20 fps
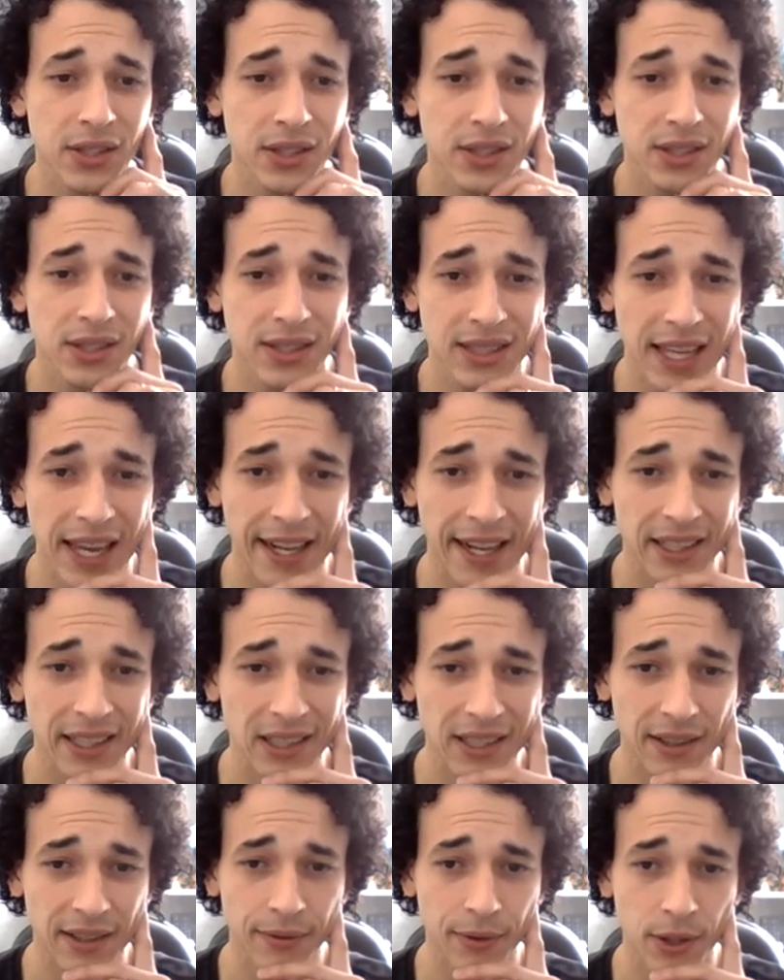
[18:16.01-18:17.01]

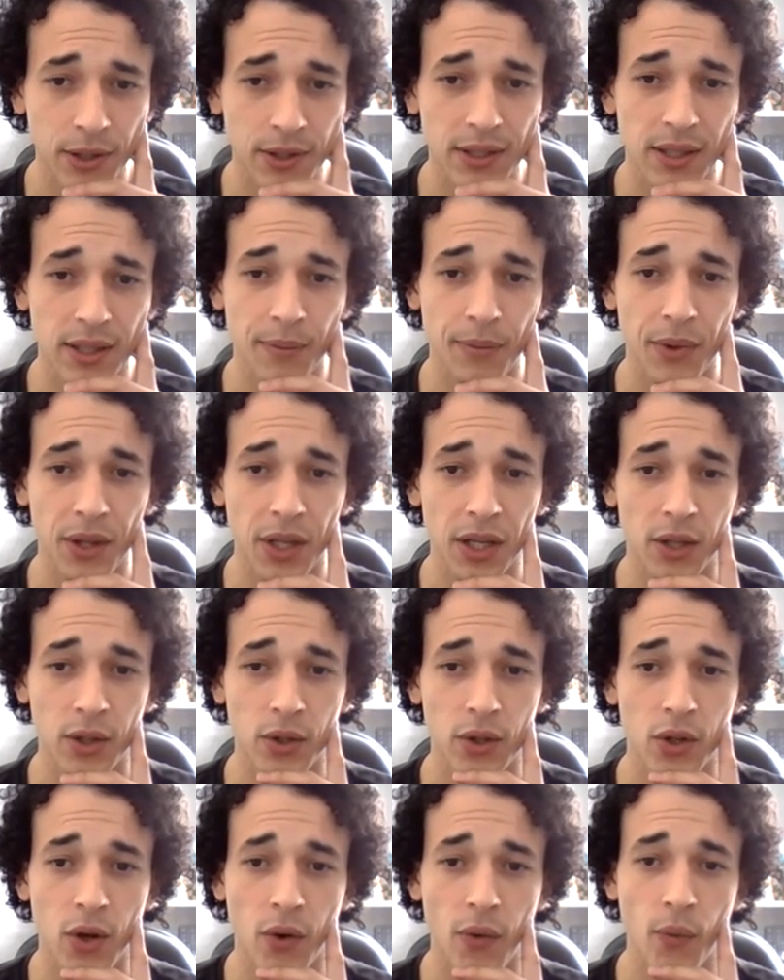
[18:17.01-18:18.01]
settling for something
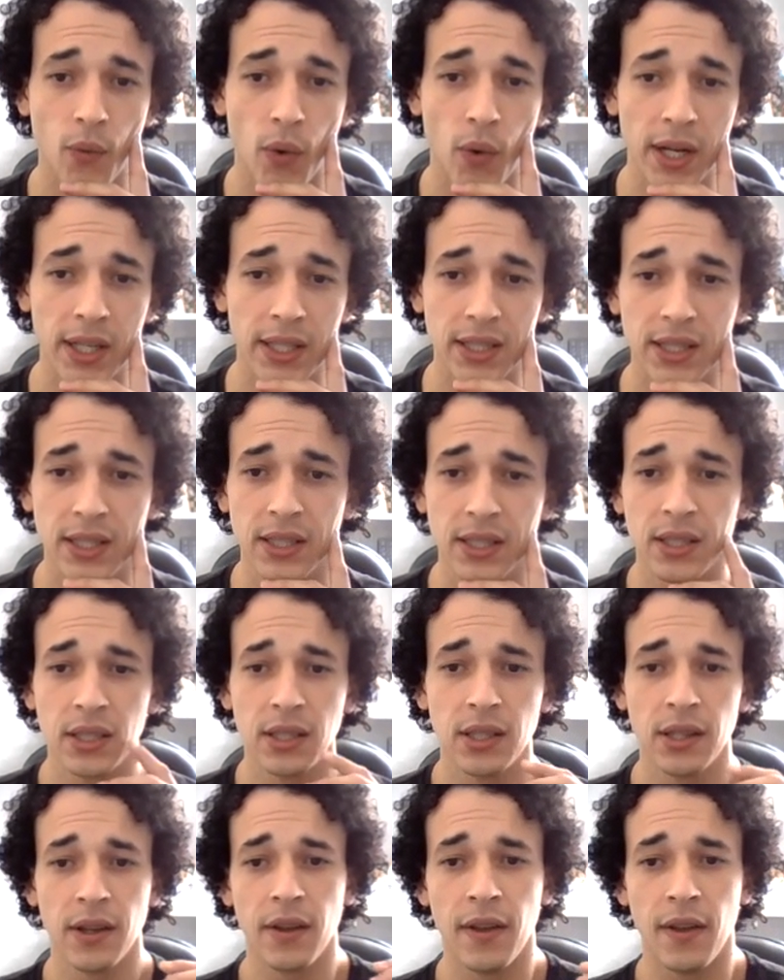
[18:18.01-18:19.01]
you don't want,
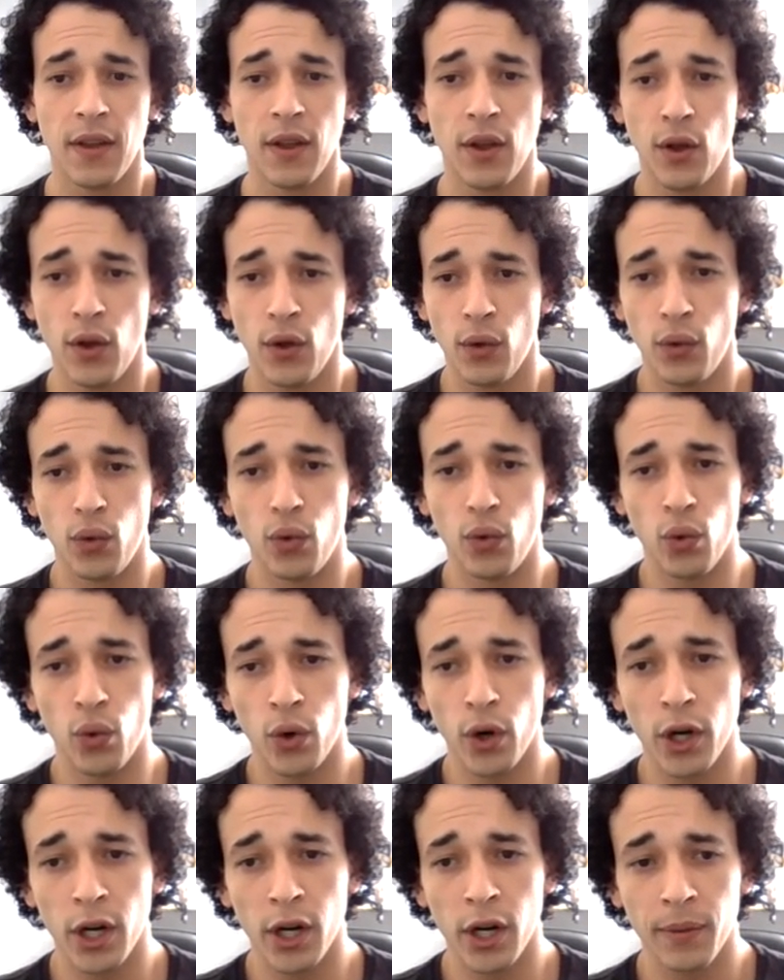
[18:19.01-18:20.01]

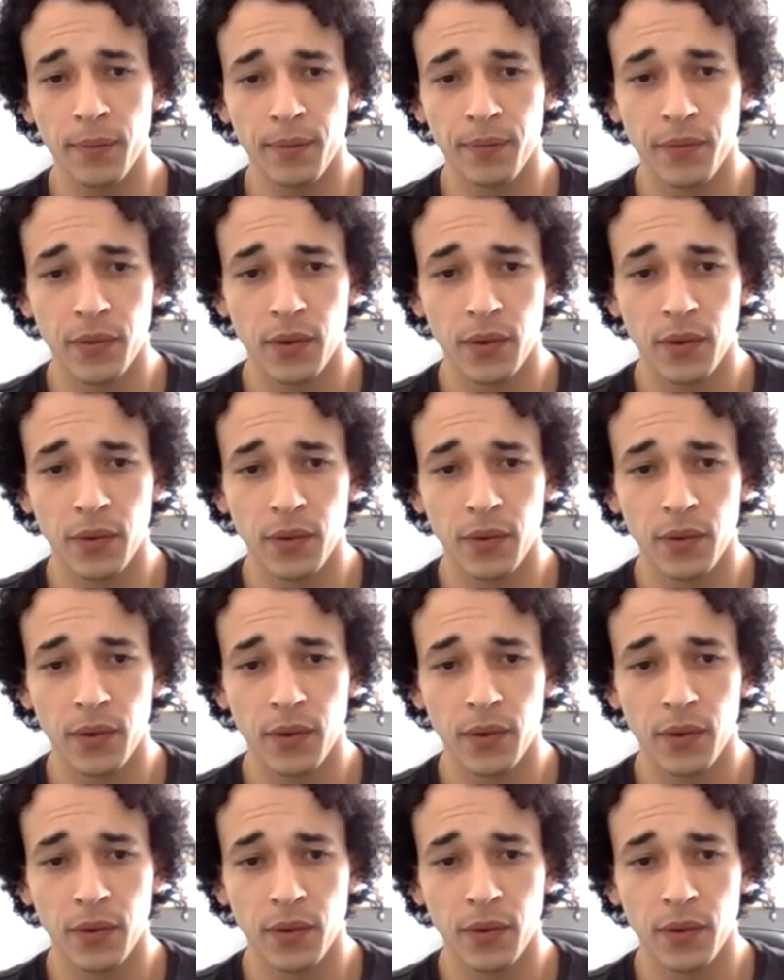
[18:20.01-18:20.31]
nor